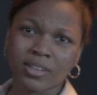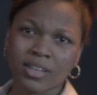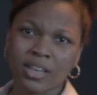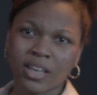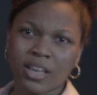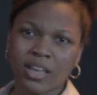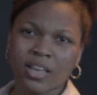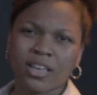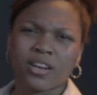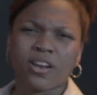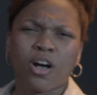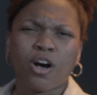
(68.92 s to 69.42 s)

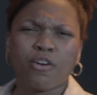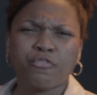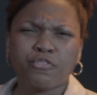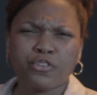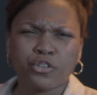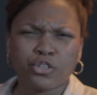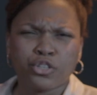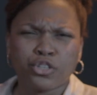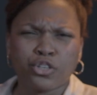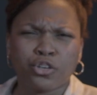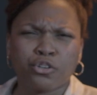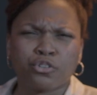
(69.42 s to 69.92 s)
and of your
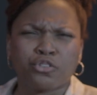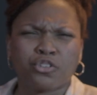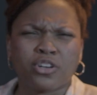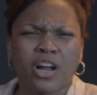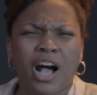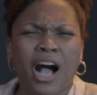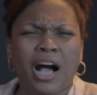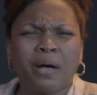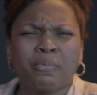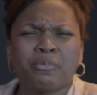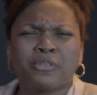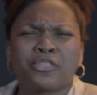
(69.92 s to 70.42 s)
children
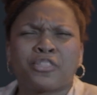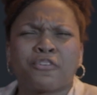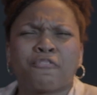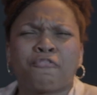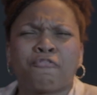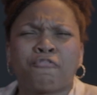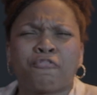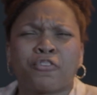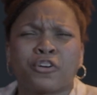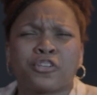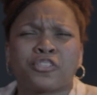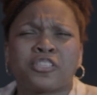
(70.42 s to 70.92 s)
I was the
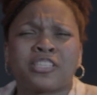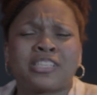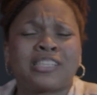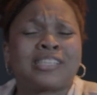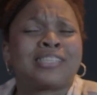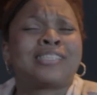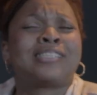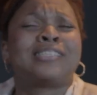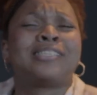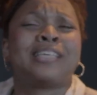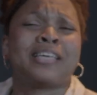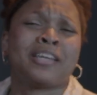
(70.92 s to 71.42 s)
first to
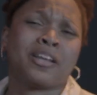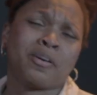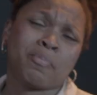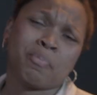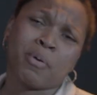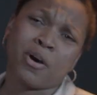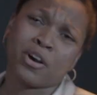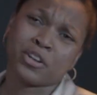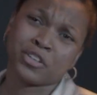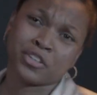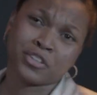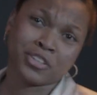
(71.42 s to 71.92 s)
sit
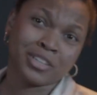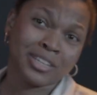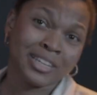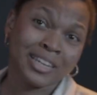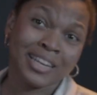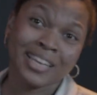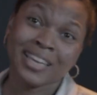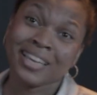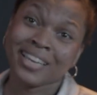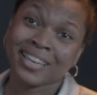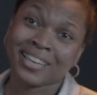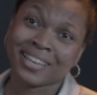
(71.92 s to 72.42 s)
upon your
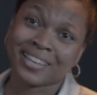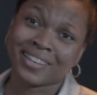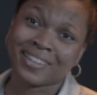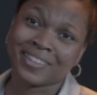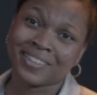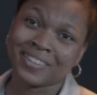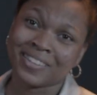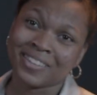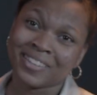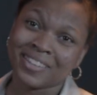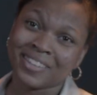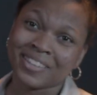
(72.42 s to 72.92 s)
knee,
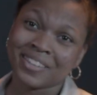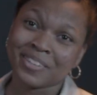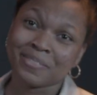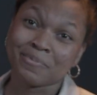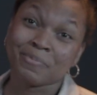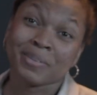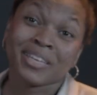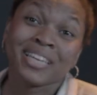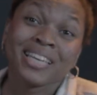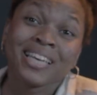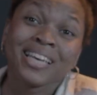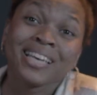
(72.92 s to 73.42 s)
be
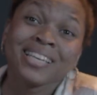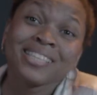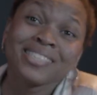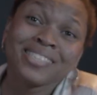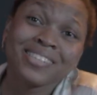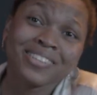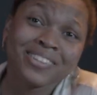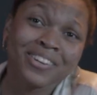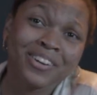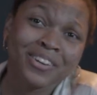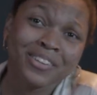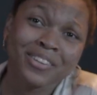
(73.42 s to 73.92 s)
kissed in
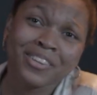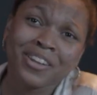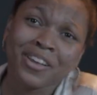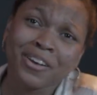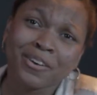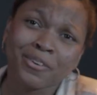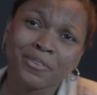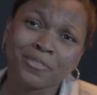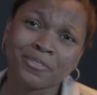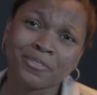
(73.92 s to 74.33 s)
our love.